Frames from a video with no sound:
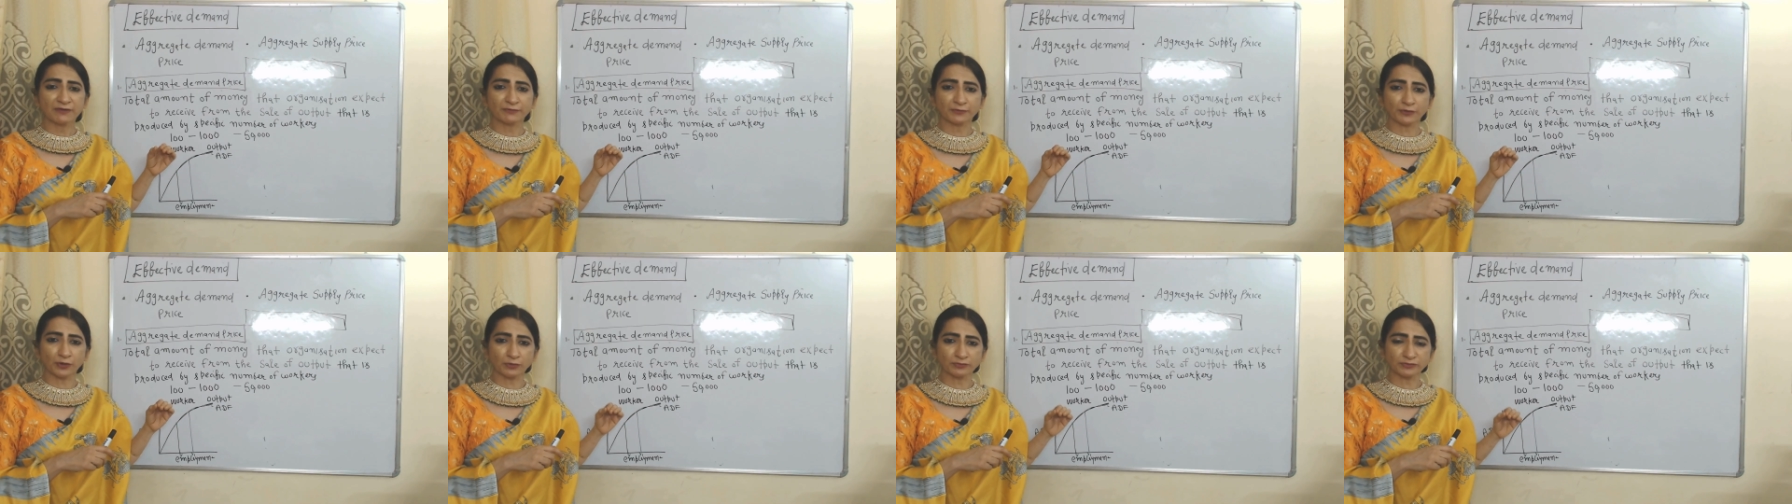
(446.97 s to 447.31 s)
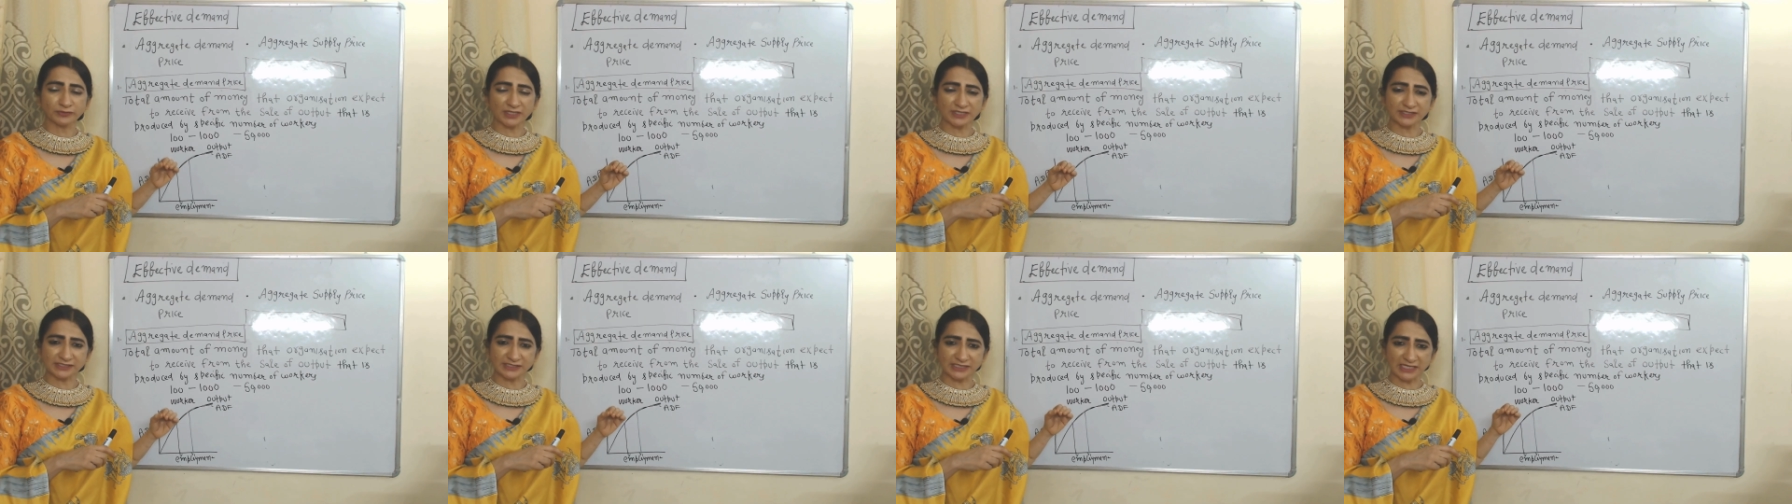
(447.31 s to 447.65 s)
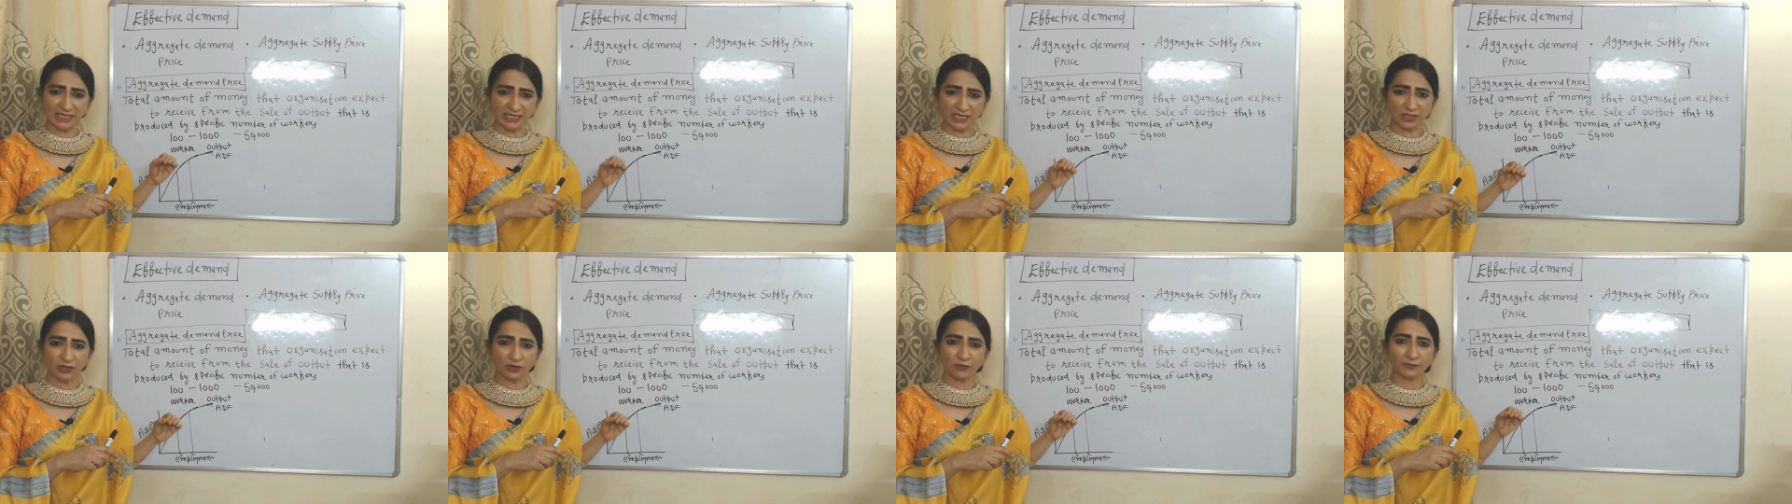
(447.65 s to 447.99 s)
from the
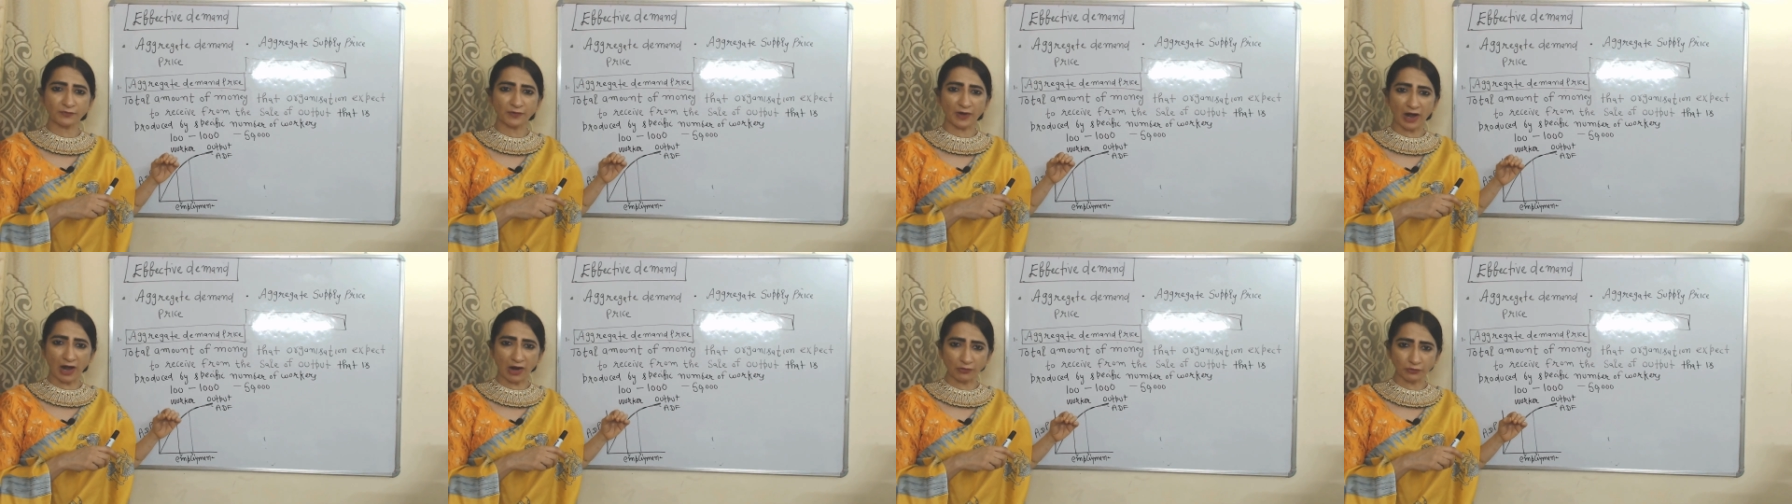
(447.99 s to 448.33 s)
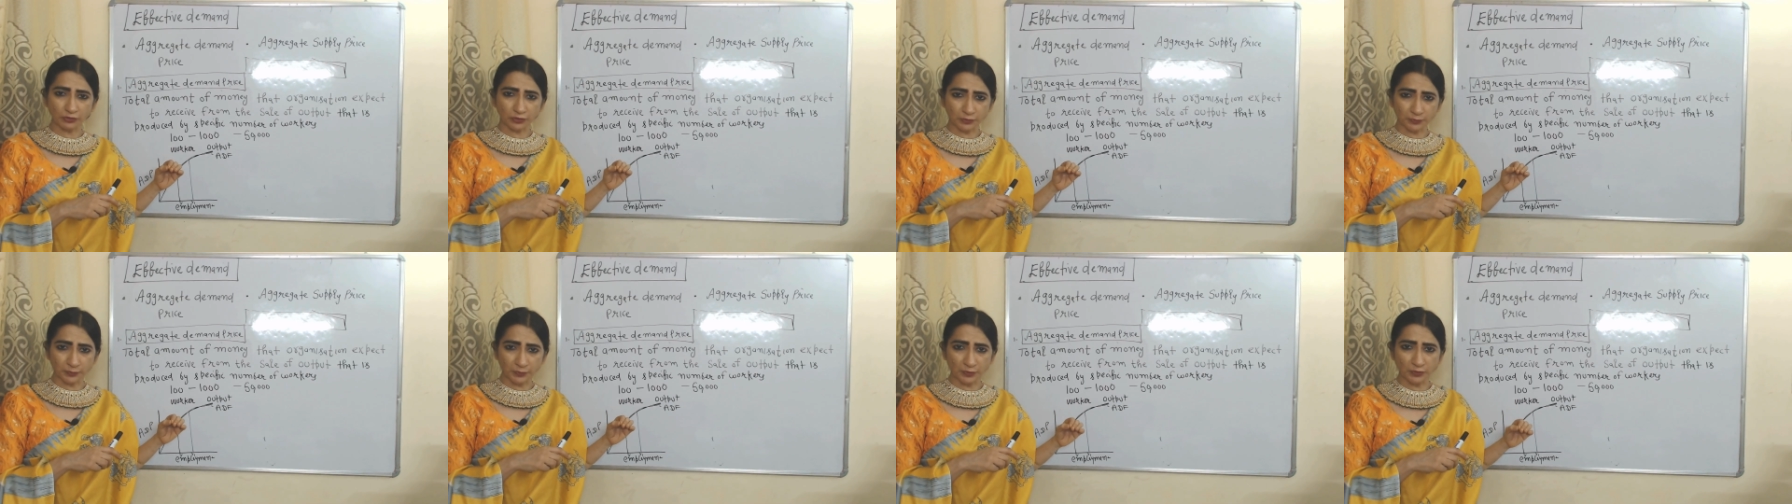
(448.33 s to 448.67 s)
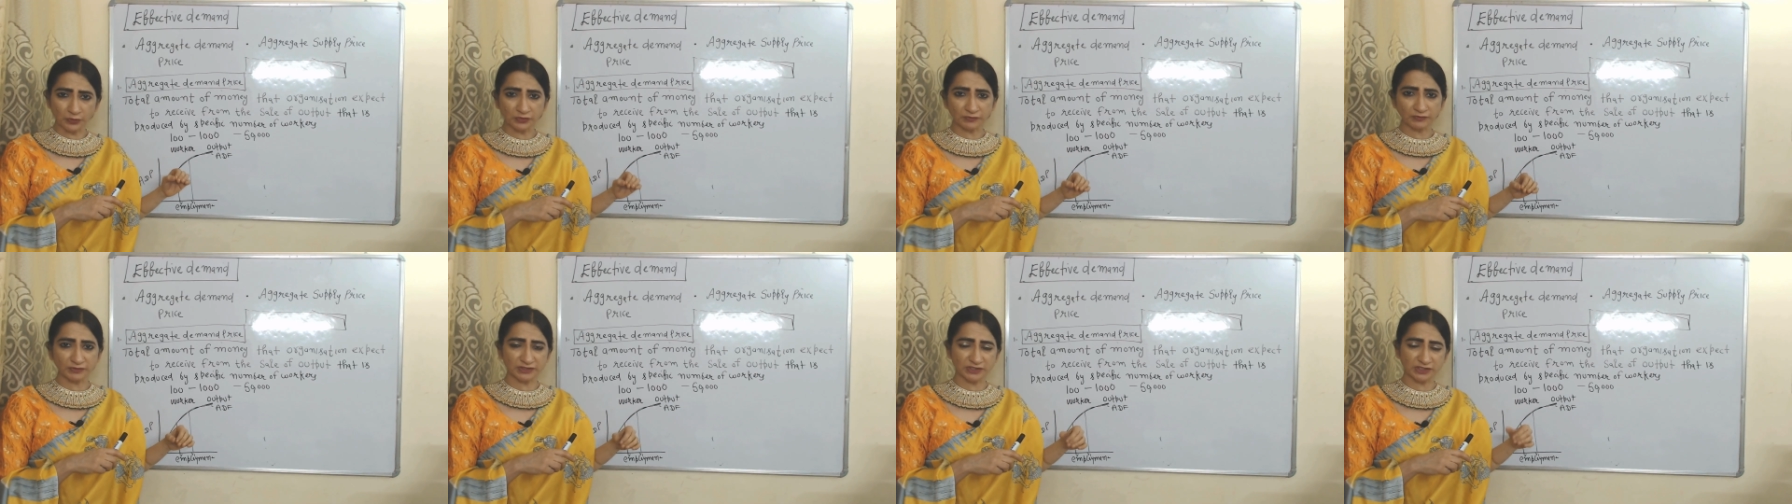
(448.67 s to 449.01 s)
sale of
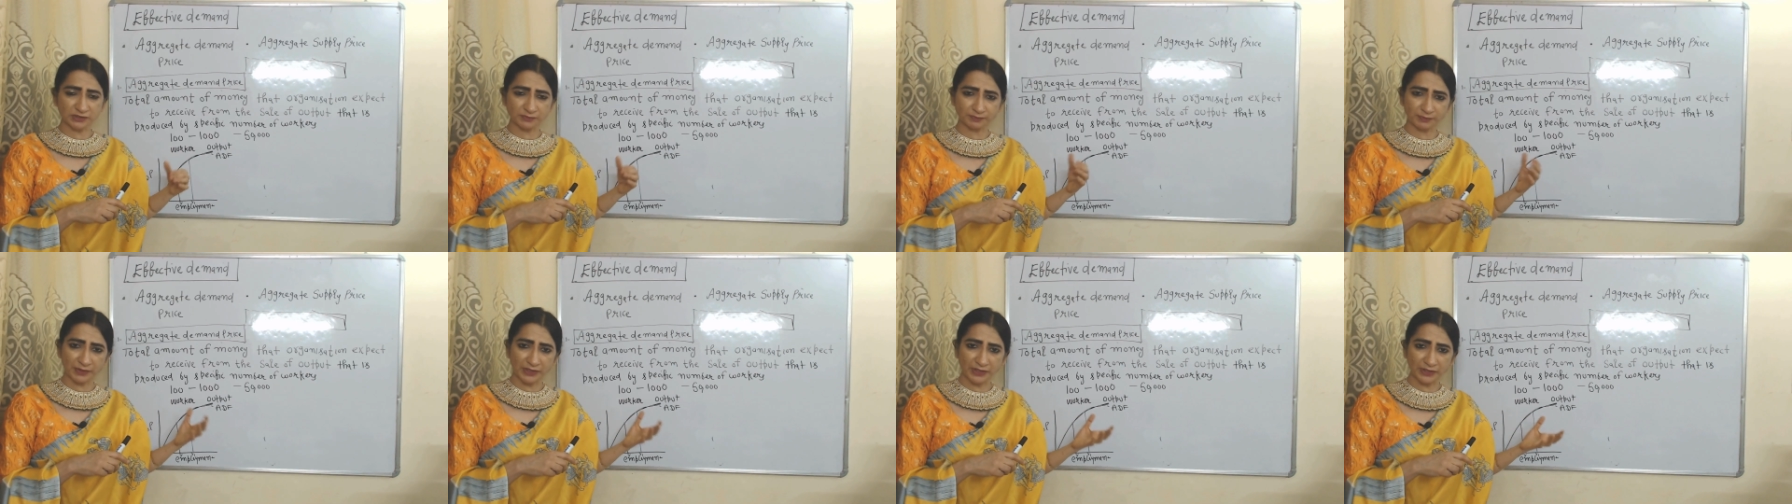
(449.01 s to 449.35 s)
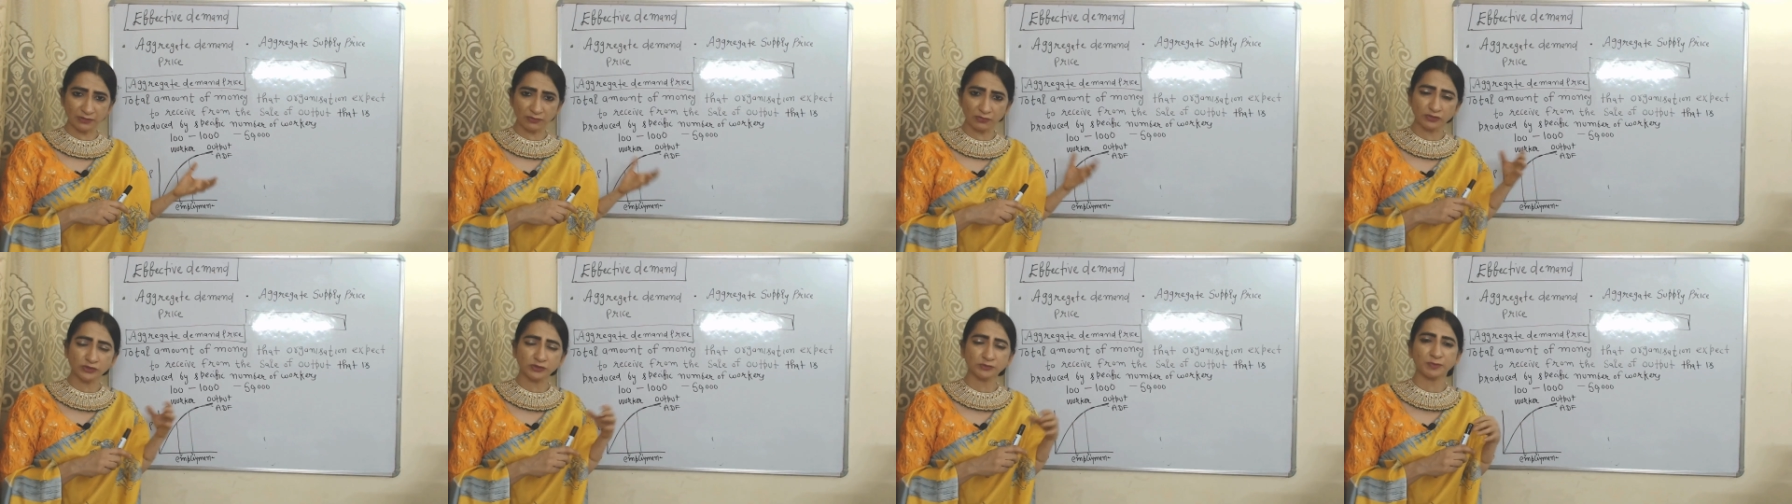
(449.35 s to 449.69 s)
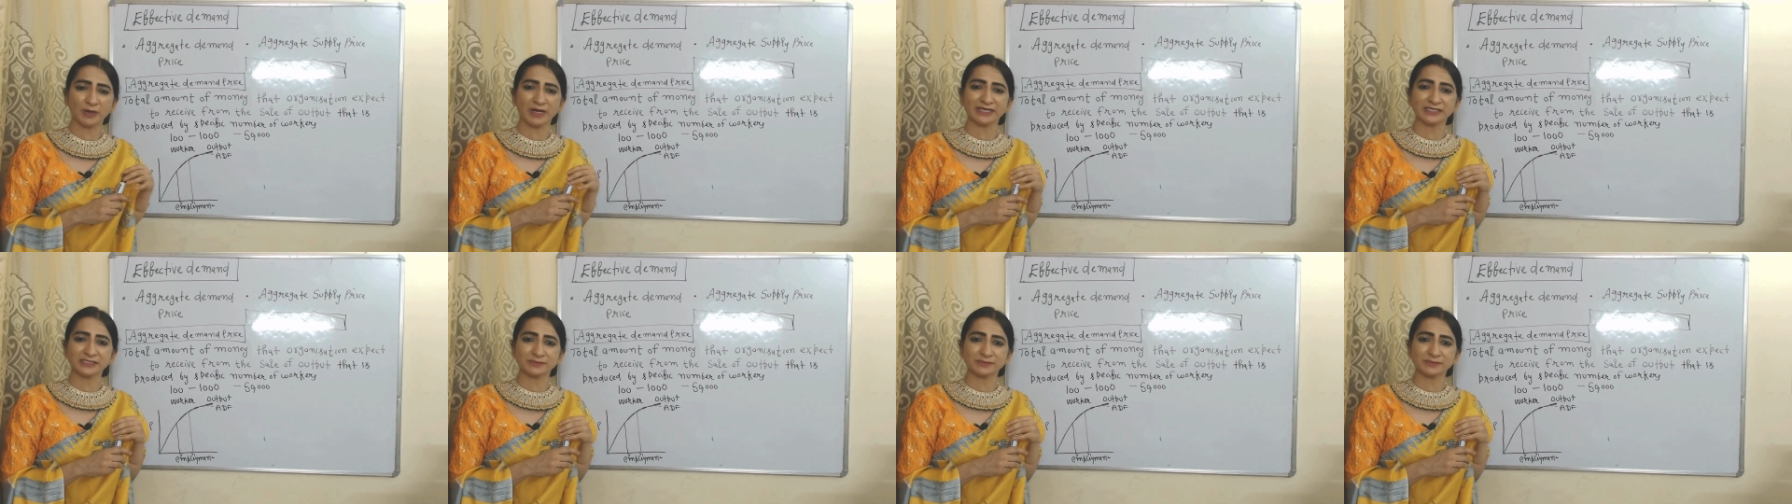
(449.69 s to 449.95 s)
output which is produced by